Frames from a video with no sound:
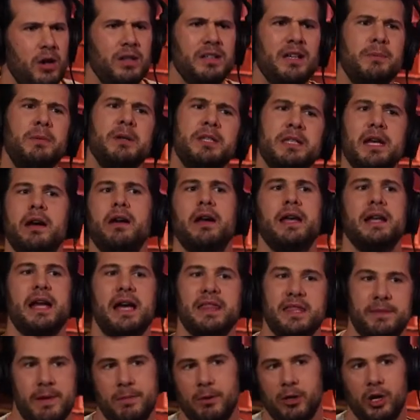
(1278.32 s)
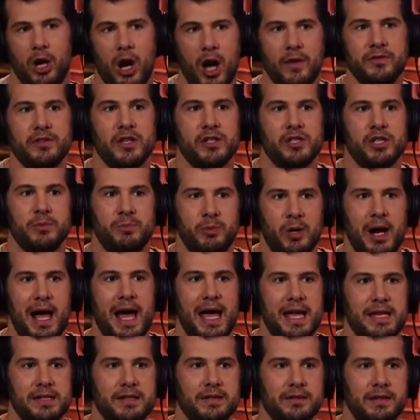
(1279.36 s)
Or libertarian. Really? I think people are often
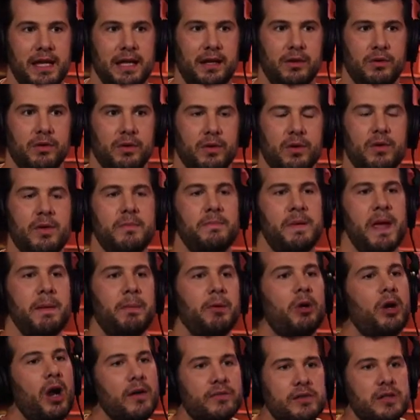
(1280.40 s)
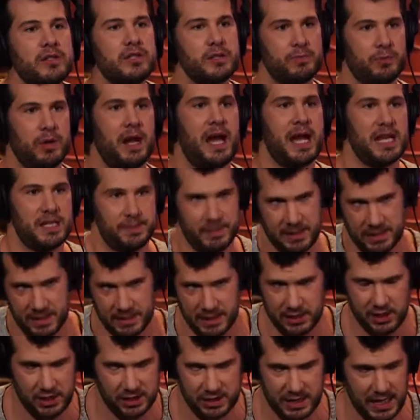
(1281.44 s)
surprised. Yeah. Like, people are often surprised
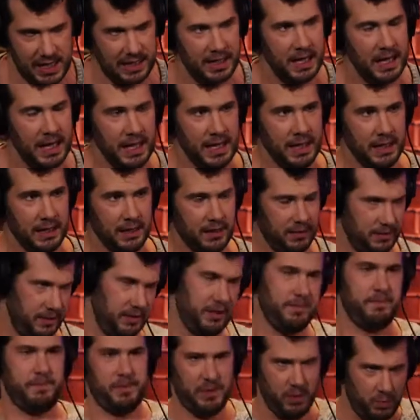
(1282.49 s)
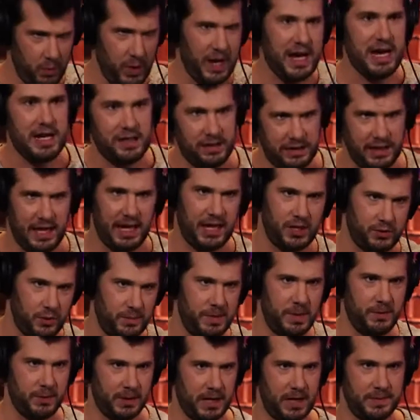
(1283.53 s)
because I just say, the weed thing is
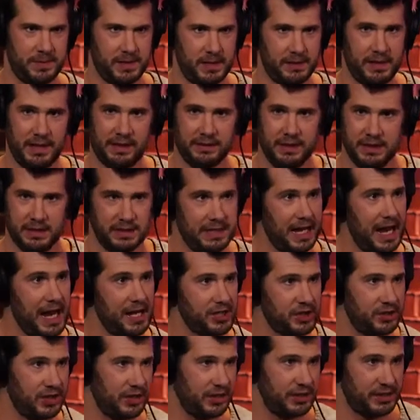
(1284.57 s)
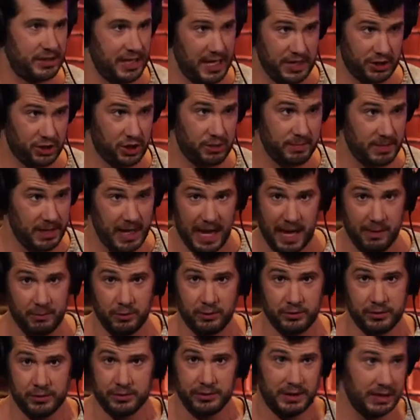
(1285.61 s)
what people get upset. Like, listen, I actually think states should be
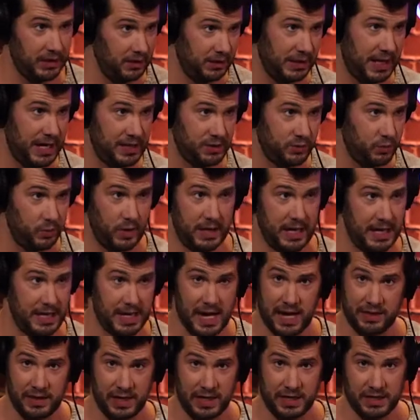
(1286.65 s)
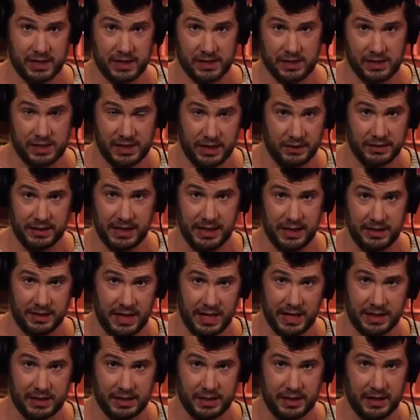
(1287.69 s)
able to legalize weed, and I think it's silly
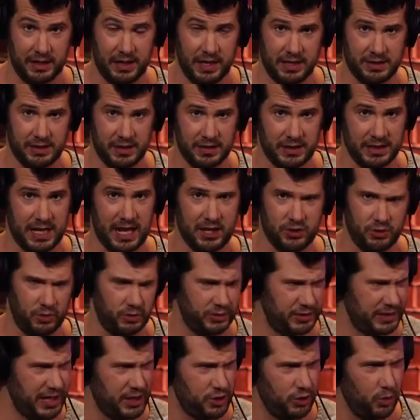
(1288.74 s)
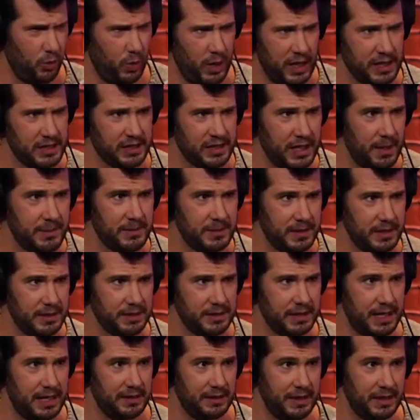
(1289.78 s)
that it's a Schedule I
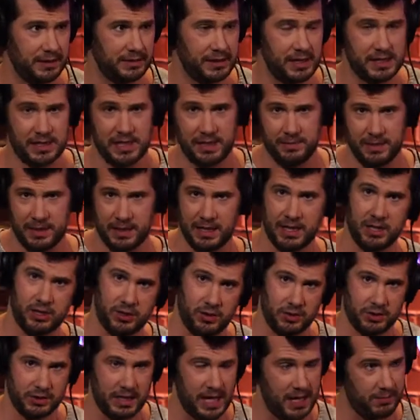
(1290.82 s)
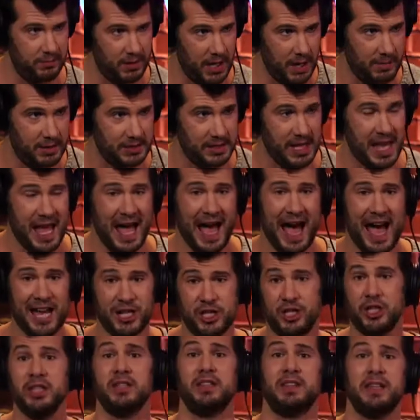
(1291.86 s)
substance, and I think that CBD shows a lot of promise. I
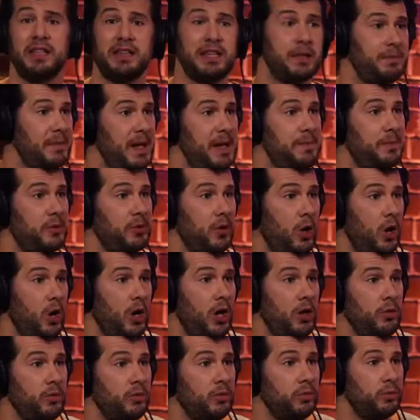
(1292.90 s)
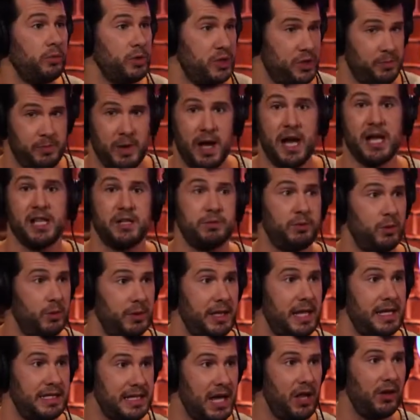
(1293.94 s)
just think that people aren't responsible
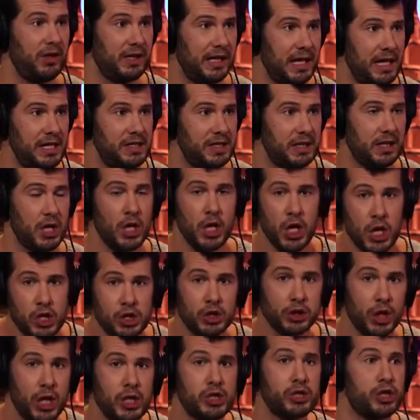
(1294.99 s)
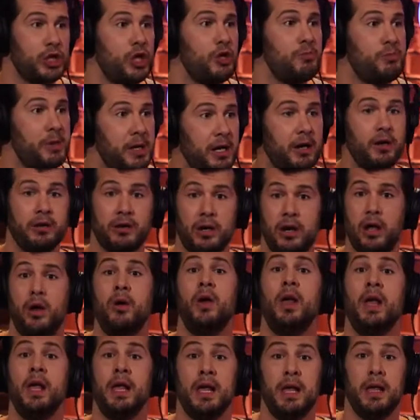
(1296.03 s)
when they tell kids, like, it's less than a beer.
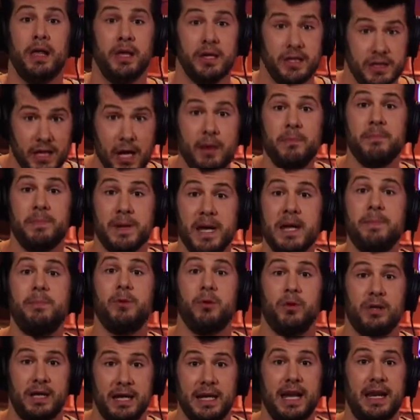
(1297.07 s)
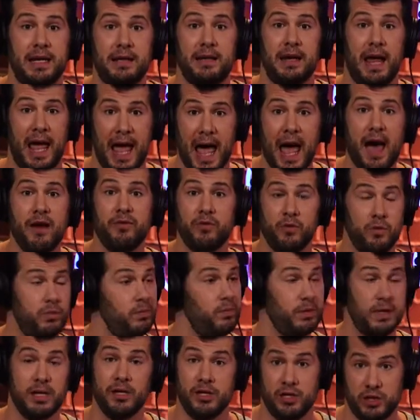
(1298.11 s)
No. Some people
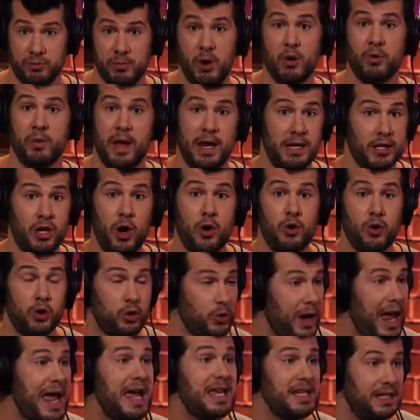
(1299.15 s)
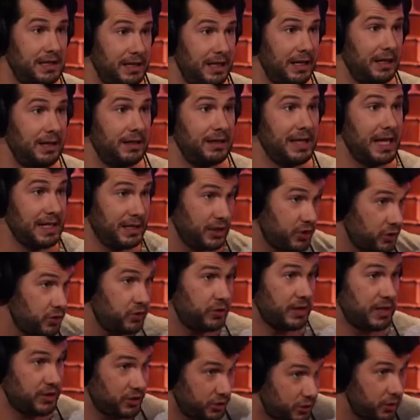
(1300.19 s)
can smoke and go crazy. That's
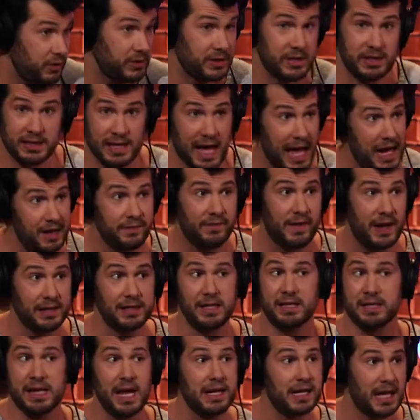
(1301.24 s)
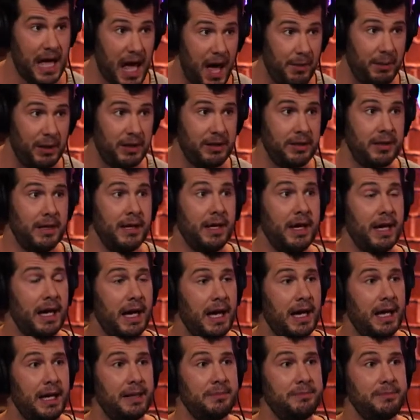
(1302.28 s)
true. It's a side effect. It's not common.
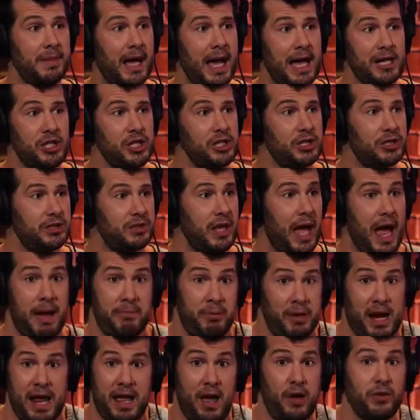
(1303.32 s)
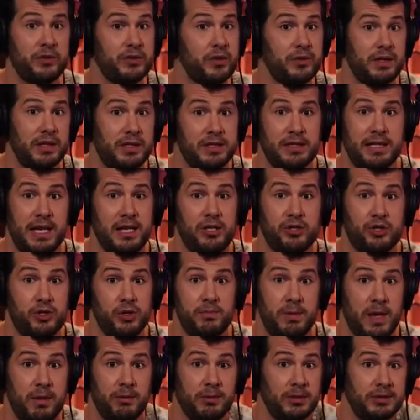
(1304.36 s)
But I also think states
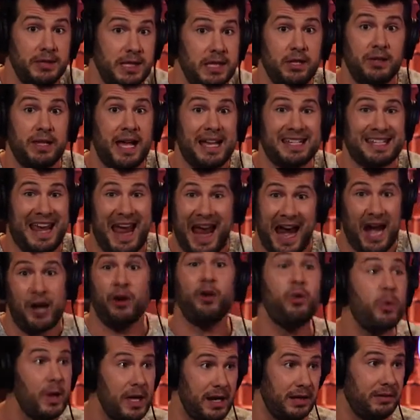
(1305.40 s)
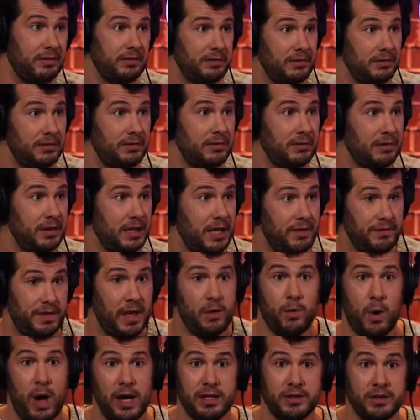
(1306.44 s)
should be able to legalize heroin if
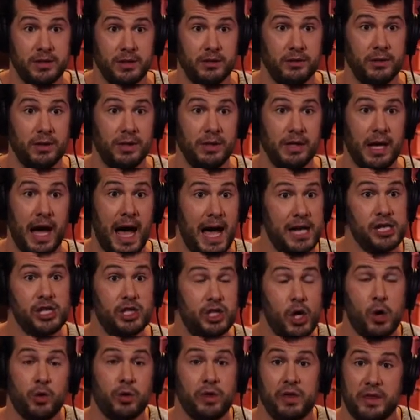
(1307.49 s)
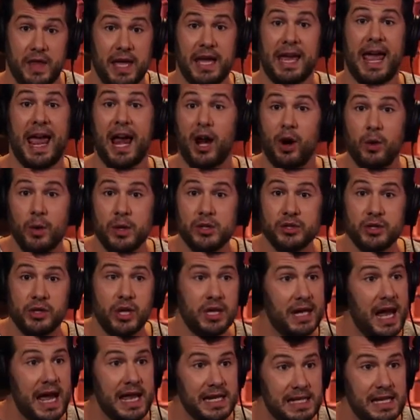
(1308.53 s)
they want to. I just don't think heroin's a
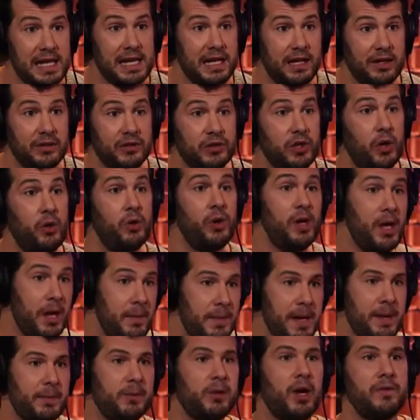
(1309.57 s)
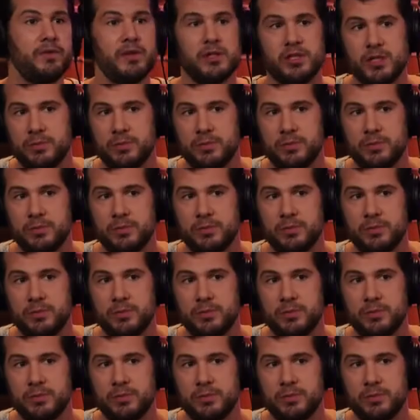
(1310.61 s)
good idea. So people are often